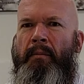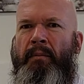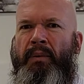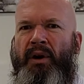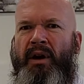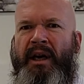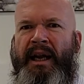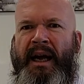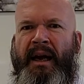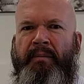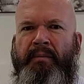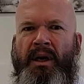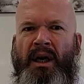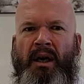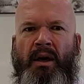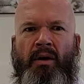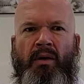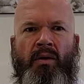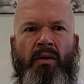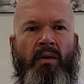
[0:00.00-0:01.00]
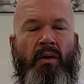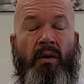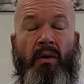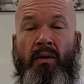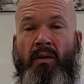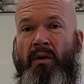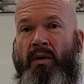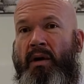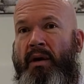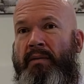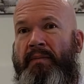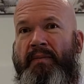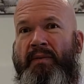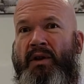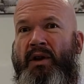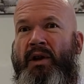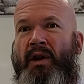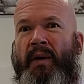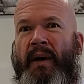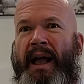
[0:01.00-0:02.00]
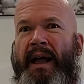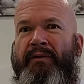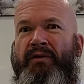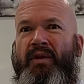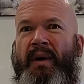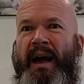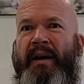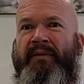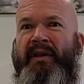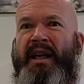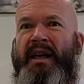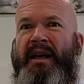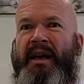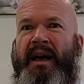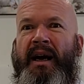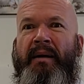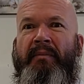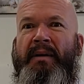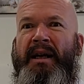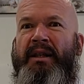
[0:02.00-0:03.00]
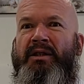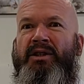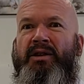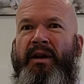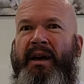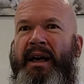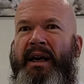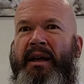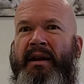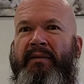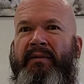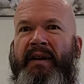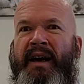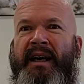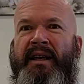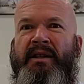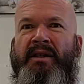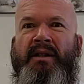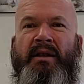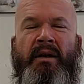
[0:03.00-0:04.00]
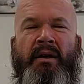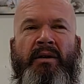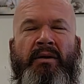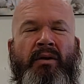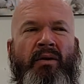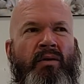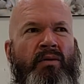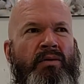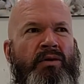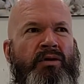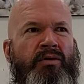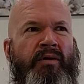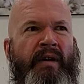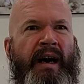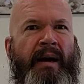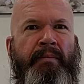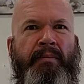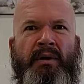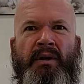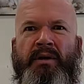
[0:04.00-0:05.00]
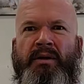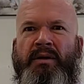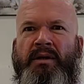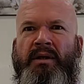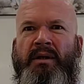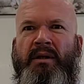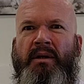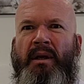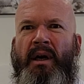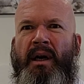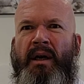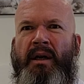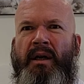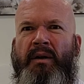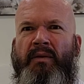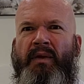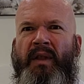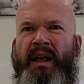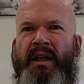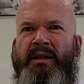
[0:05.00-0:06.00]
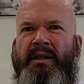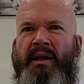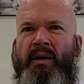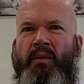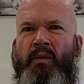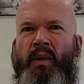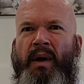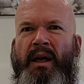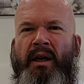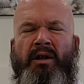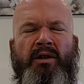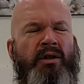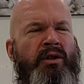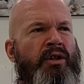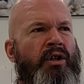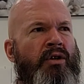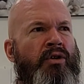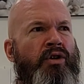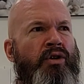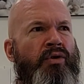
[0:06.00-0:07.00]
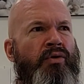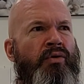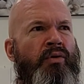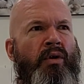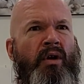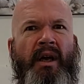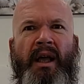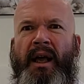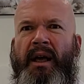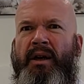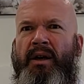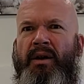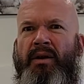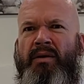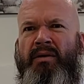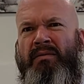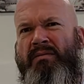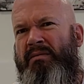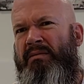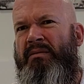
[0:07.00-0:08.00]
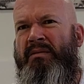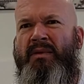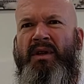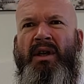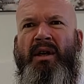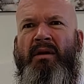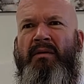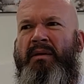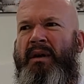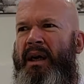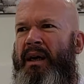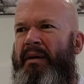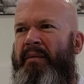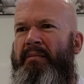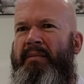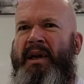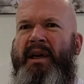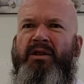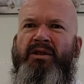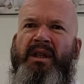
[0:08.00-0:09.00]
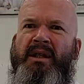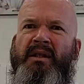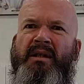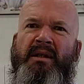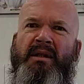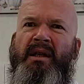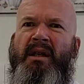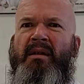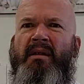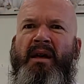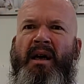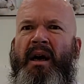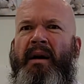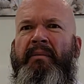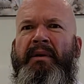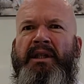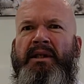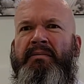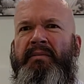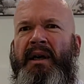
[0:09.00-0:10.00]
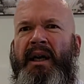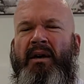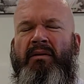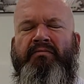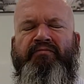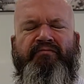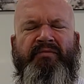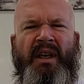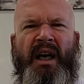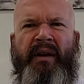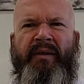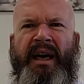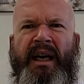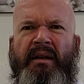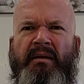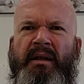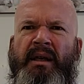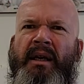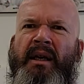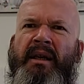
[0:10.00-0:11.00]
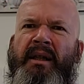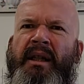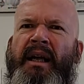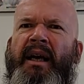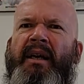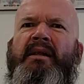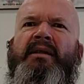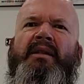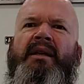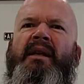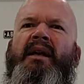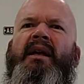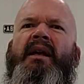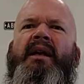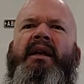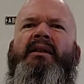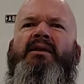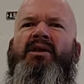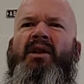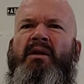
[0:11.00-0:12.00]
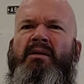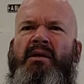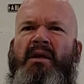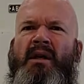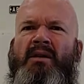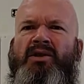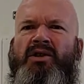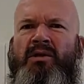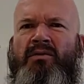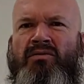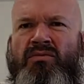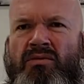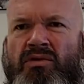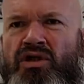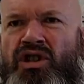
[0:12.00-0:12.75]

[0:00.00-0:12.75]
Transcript: put it down below. Or, if you have any comments or any advice on older grapplers and things that we should do or can do, be interested to see your comments below. All right. Thanks. And talk to y'all soon.